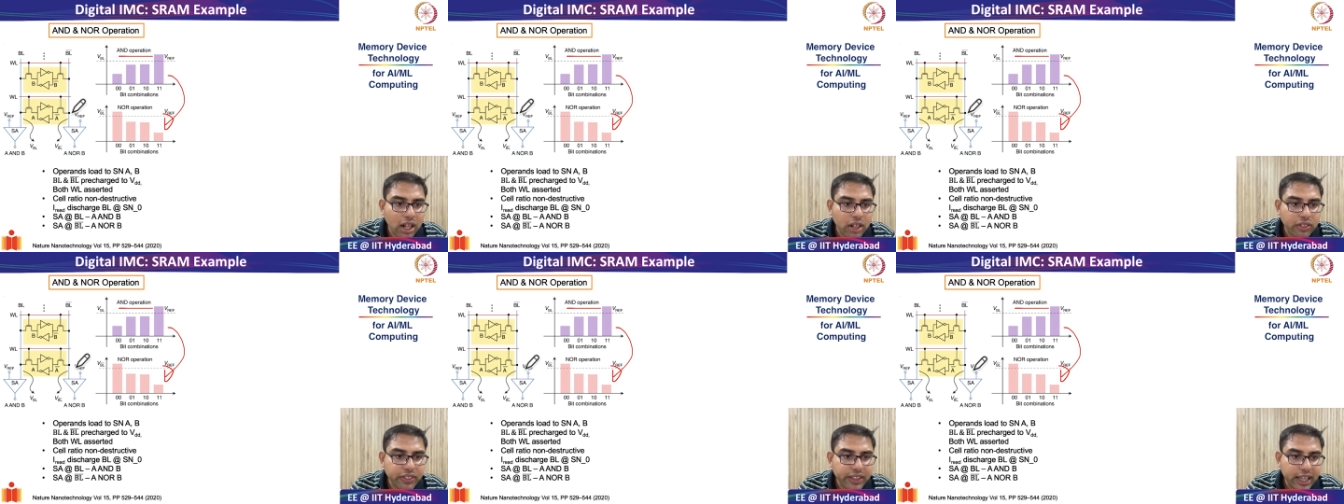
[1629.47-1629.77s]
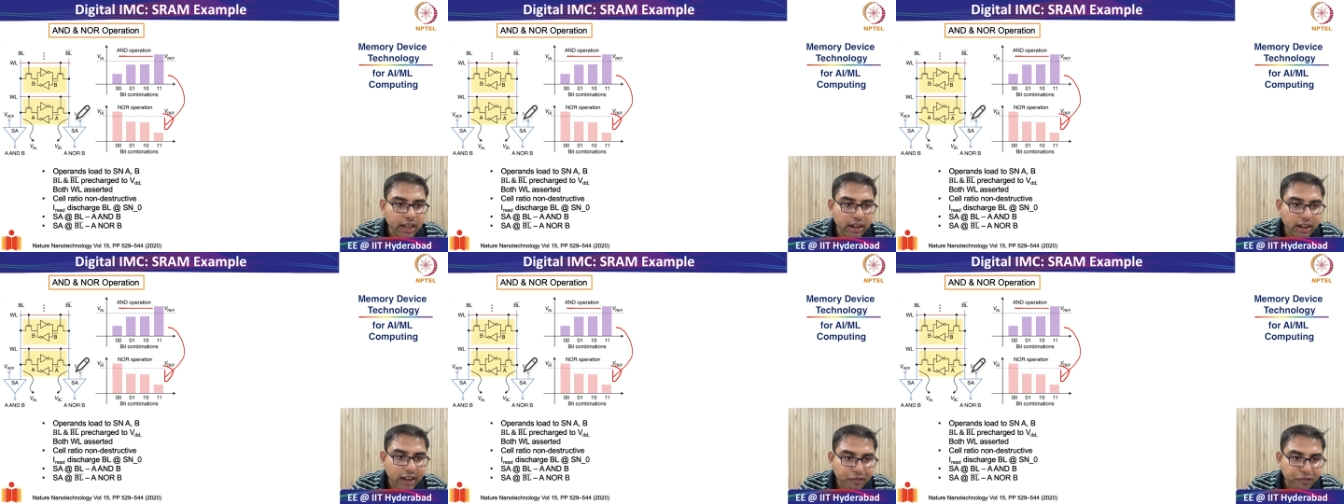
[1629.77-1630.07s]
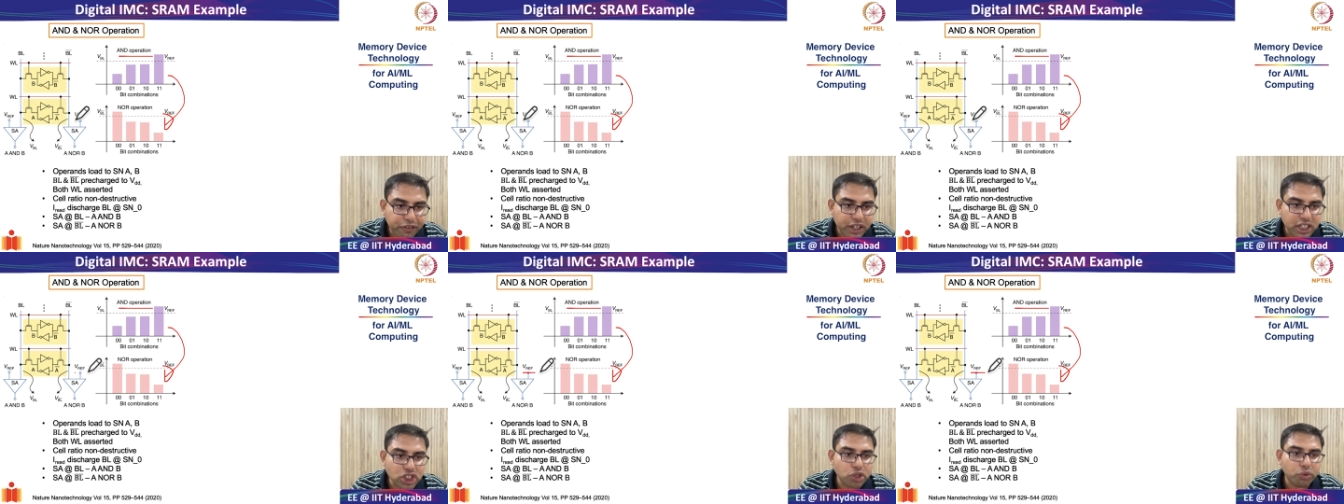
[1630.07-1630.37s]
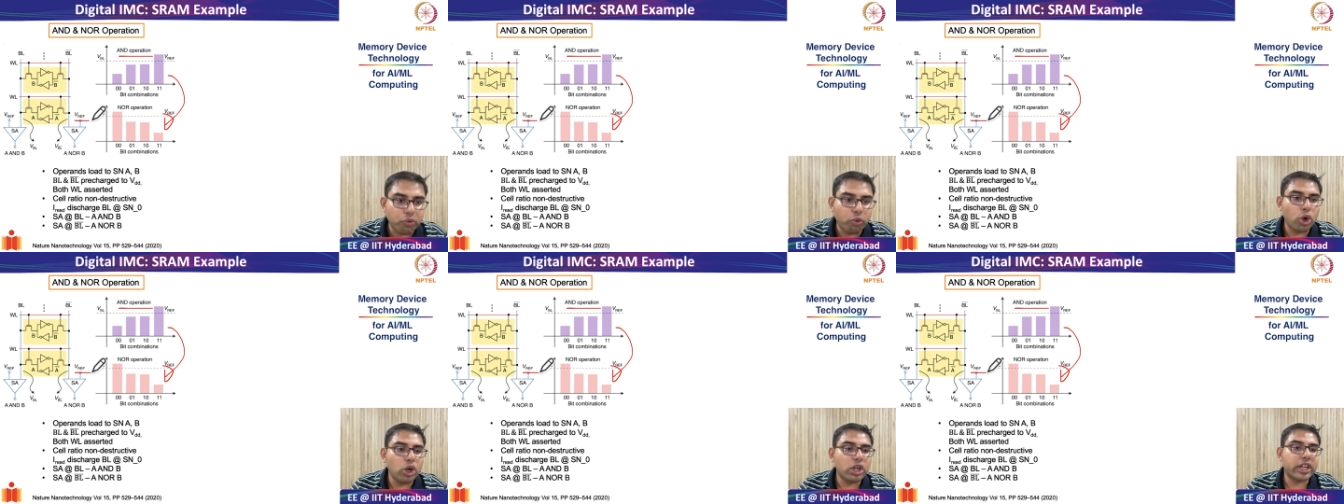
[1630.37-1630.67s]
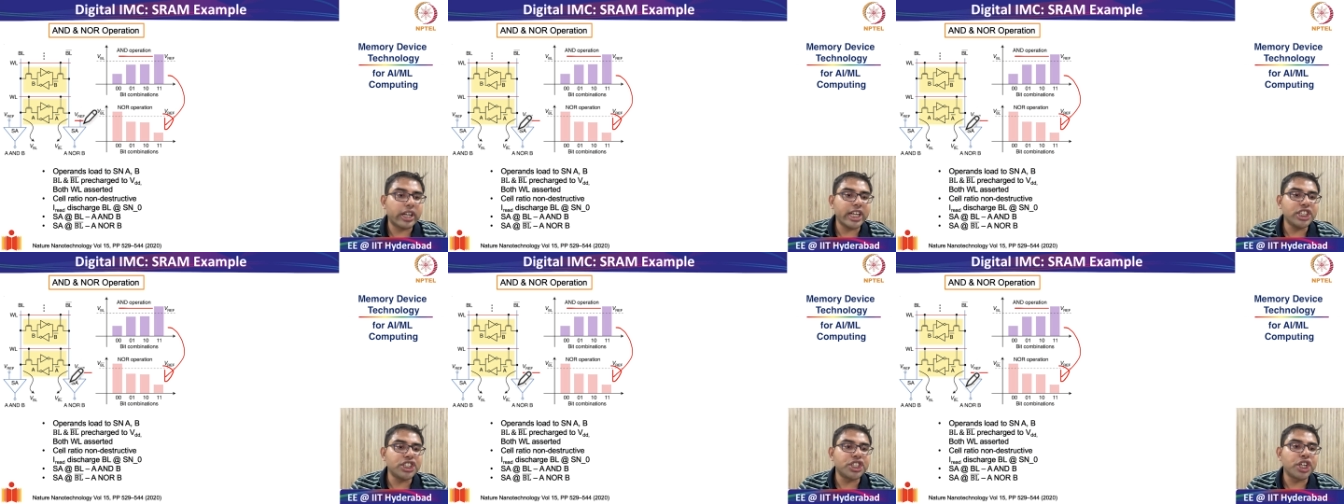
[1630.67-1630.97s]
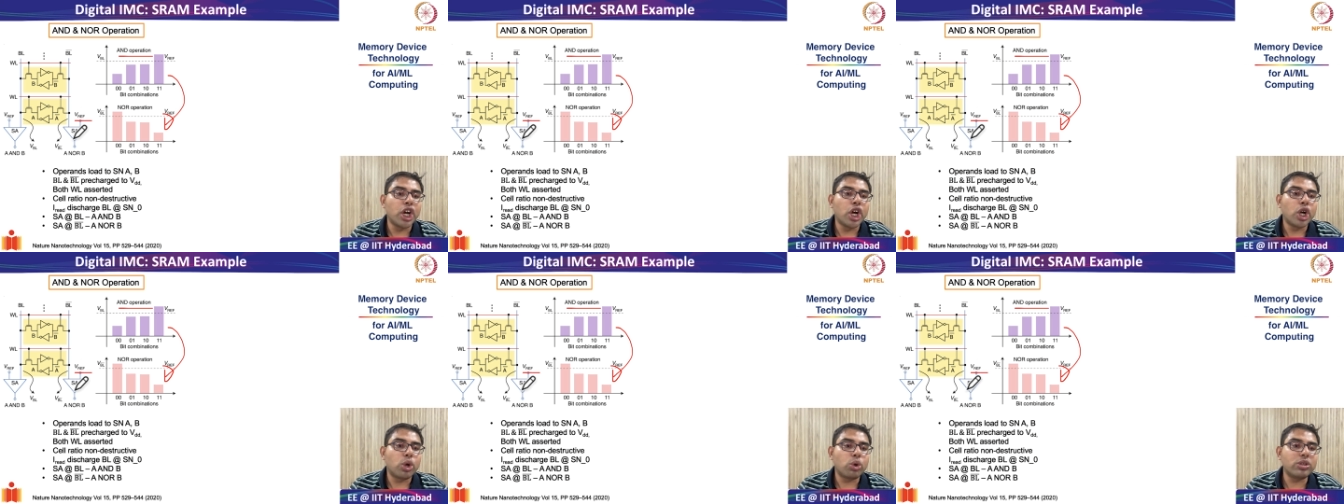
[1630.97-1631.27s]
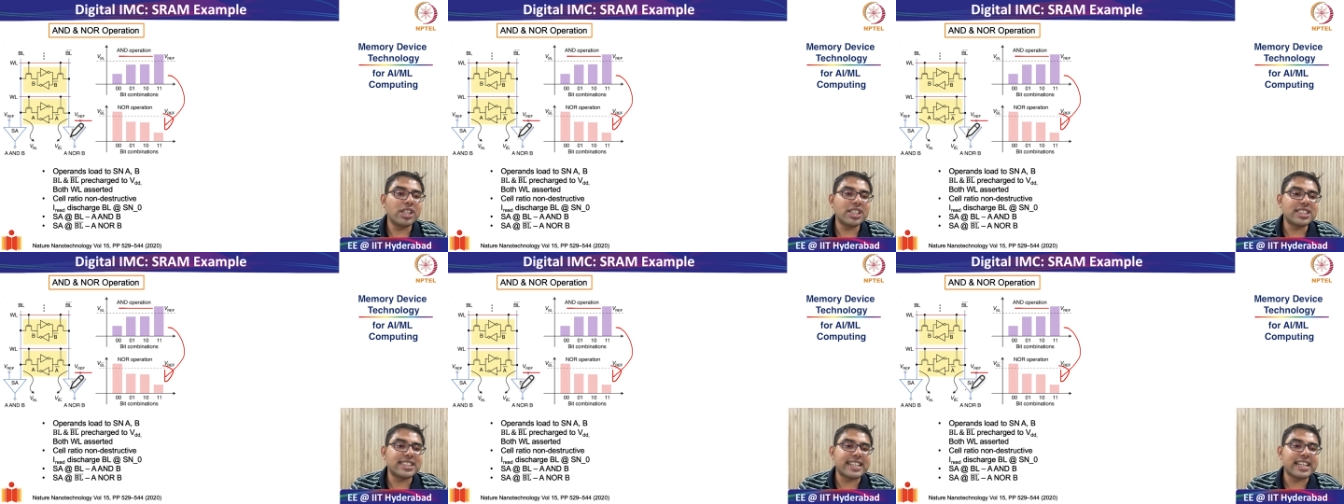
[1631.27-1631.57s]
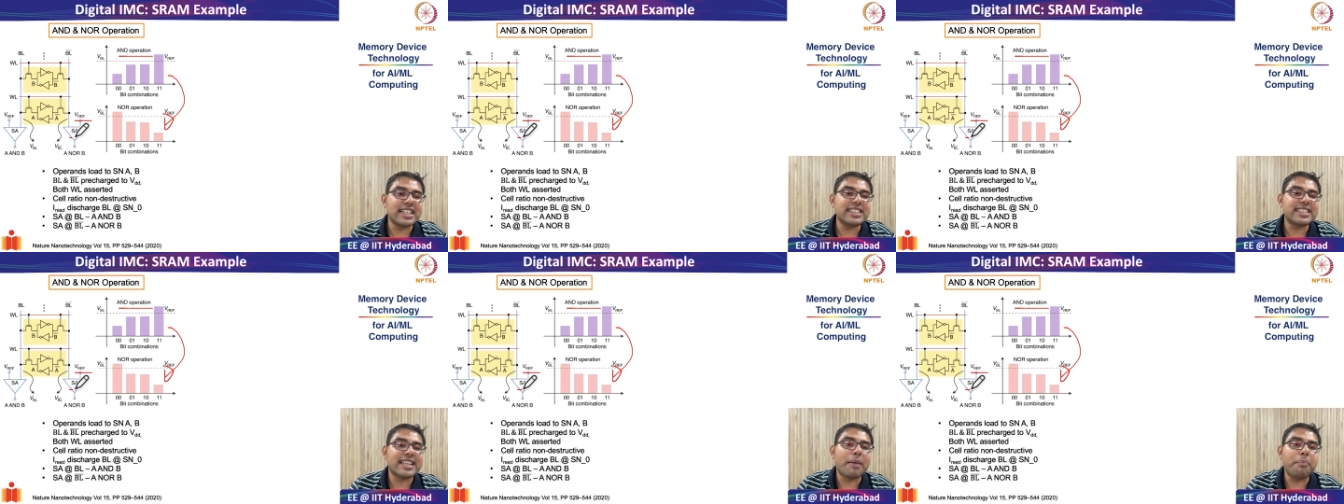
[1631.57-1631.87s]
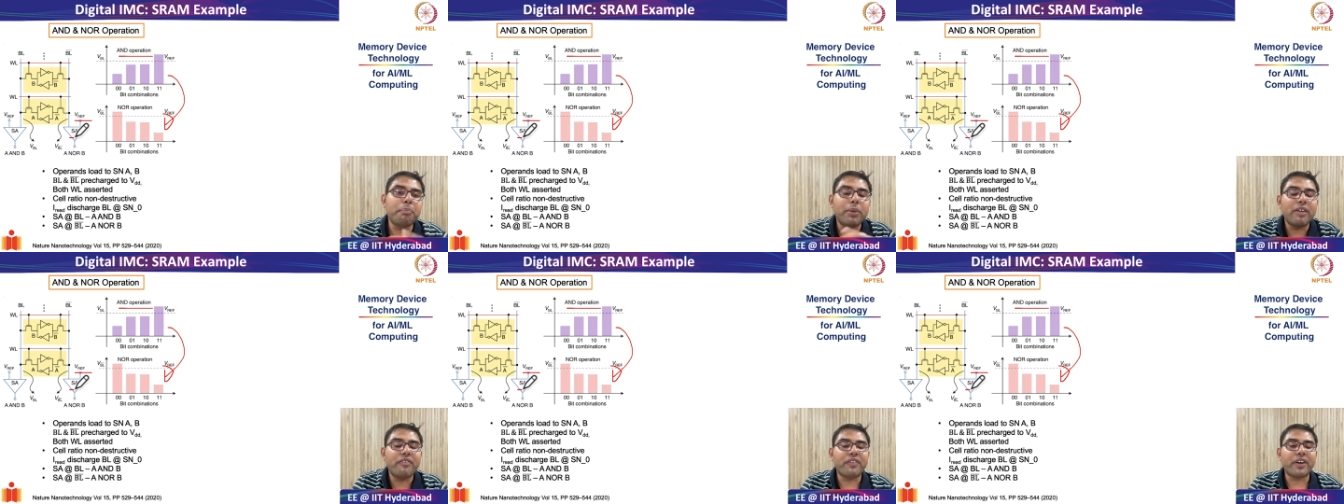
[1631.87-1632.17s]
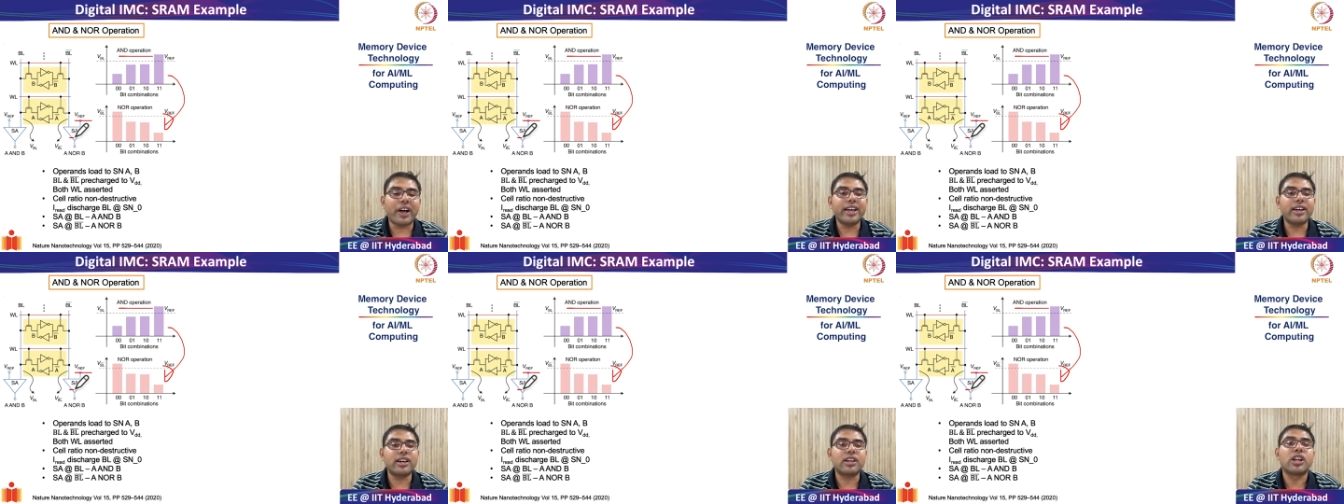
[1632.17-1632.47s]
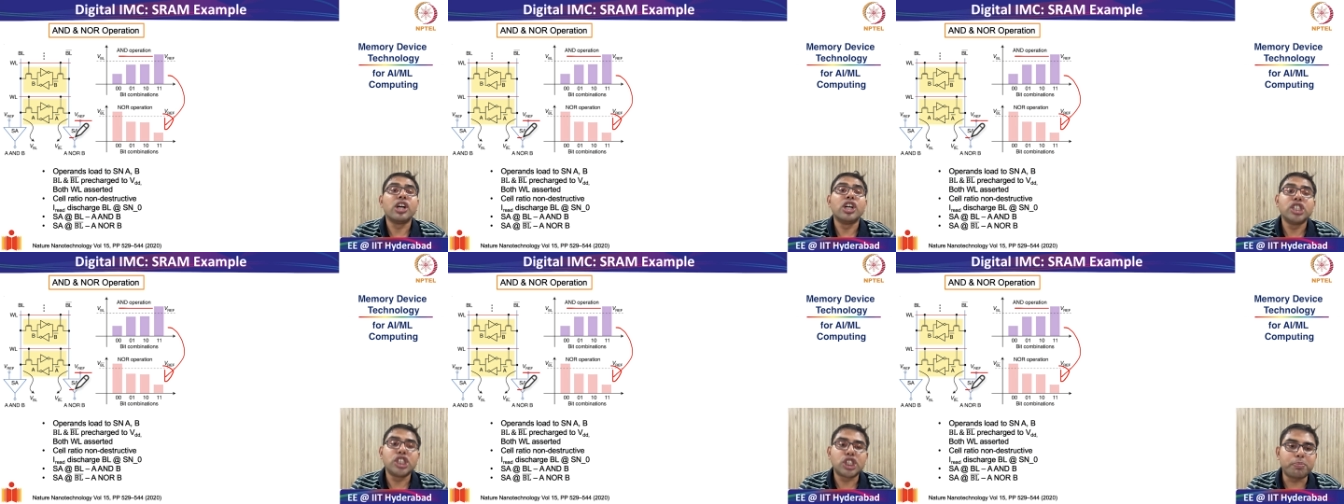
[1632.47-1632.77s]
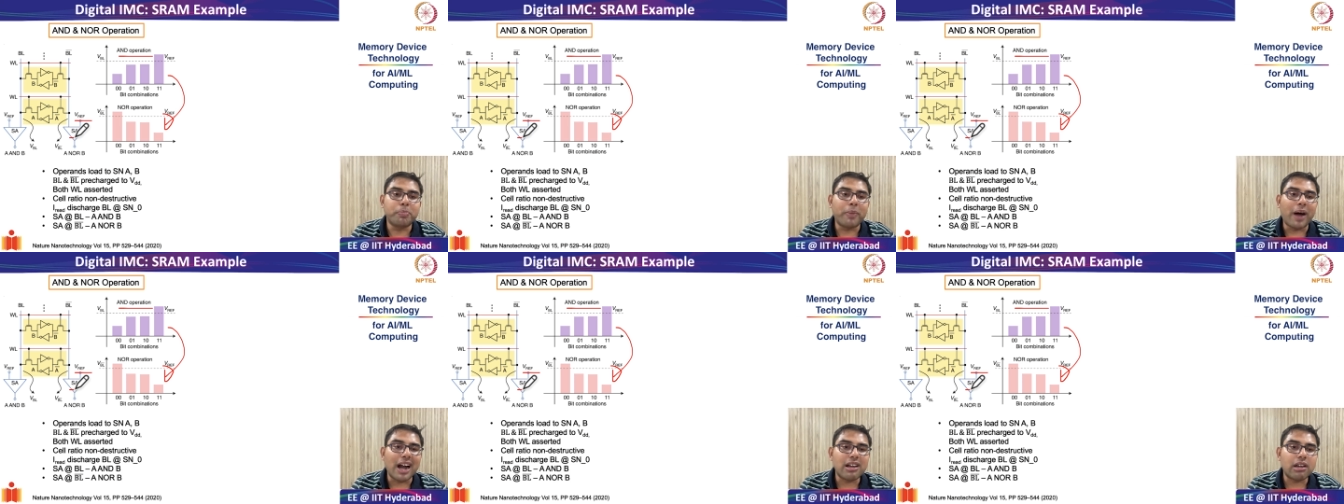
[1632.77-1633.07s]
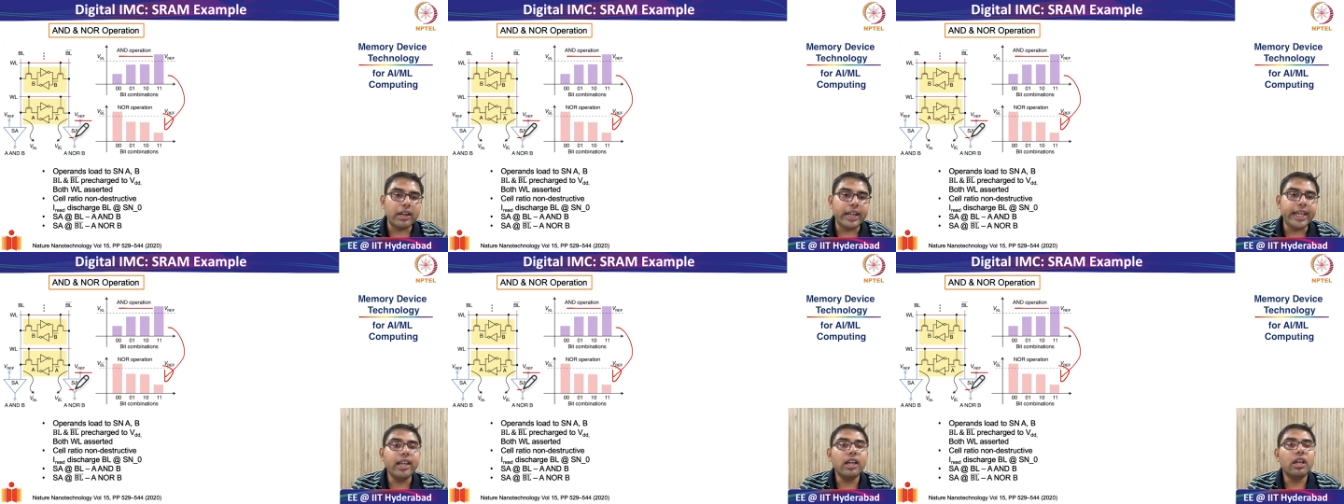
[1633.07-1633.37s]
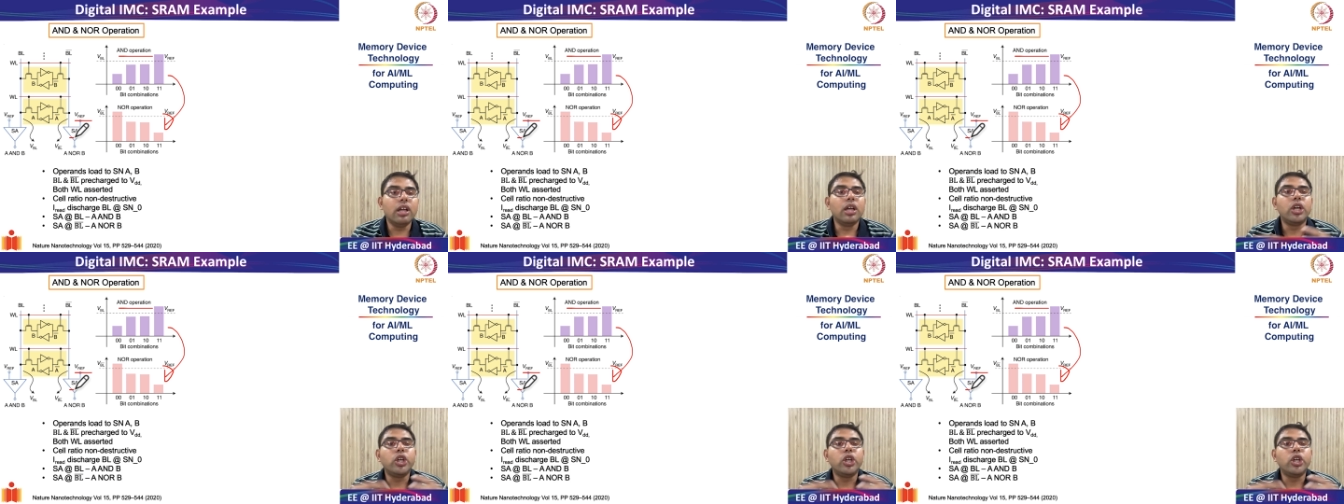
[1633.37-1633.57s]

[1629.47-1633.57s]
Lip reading: the reference voltage to the sense amplifier smartly,